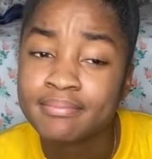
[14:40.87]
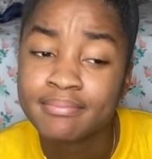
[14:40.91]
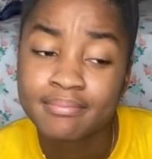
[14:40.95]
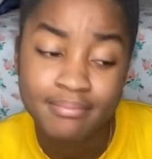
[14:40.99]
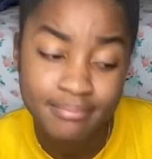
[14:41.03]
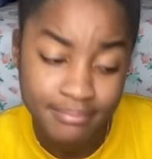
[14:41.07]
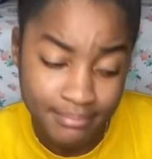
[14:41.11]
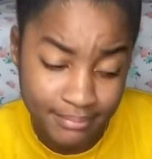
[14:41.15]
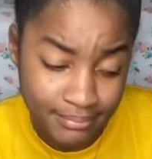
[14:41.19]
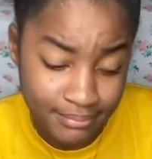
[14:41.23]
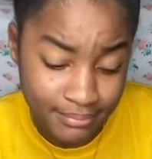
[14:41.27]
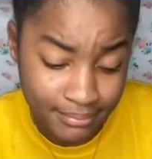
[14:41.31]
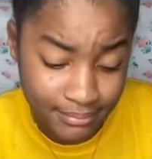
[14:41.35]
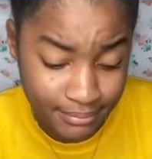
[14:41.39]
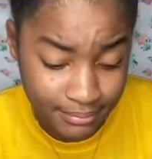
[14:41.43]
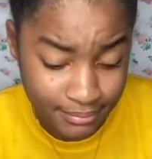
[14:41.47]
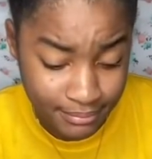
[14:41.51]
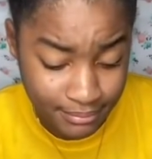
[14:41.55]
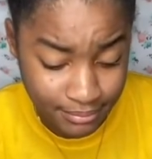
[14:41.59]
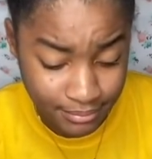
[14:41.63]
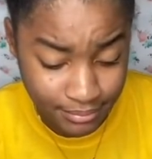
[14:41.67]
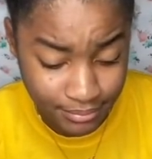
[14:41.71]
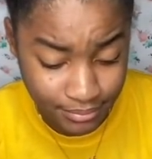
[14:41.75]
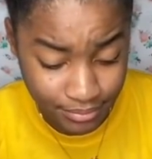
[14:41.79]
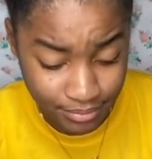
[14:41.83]
mm -hmm.
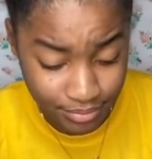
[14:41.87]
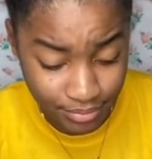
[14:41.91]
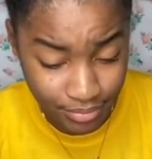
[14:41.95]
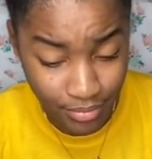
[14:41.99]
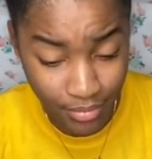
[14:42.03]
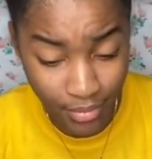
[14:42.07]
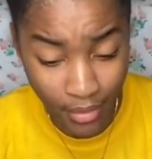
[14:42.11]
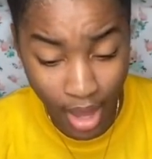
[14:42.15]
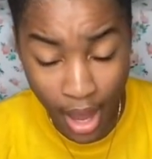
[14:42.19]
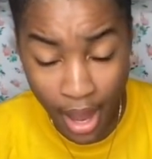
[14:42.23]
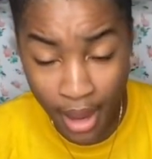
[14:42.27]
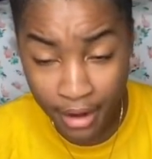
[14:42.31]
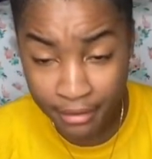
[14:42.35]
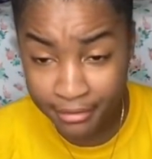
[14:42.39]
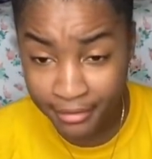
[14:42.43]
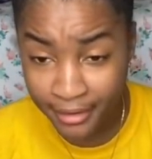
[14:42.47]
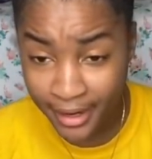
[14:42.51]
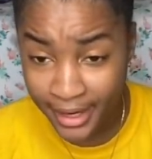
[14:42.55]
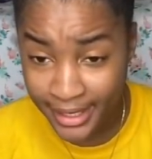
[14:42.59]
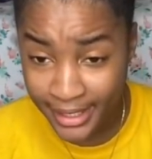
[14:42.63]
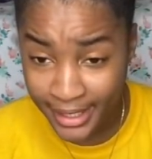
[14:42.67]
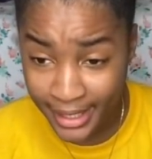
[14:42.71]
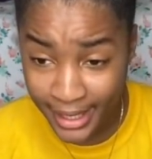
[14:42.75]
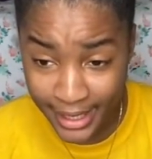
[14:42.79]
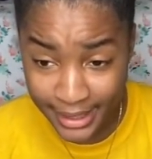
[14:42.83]
and
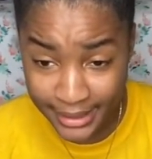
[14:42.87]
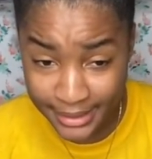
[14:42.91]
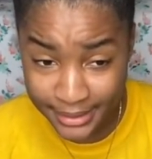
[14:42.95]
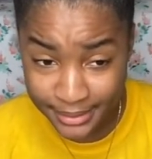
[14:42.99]
from that